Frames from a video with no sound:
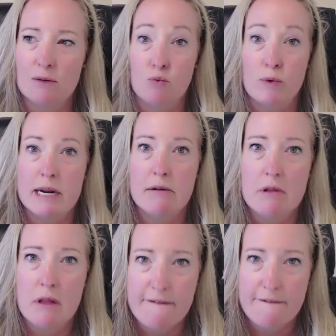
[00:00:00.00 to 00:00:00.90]

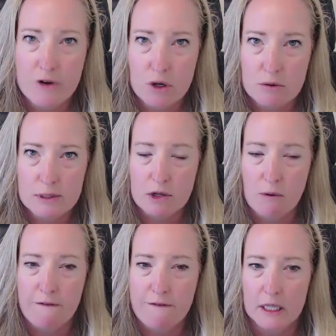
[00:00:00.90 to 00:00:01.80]
real foods, no
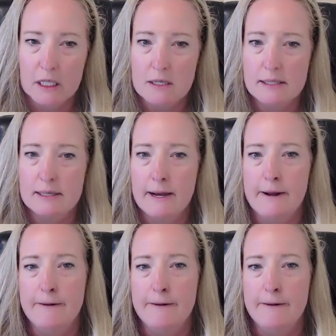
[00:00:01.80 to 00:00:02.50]
fillers.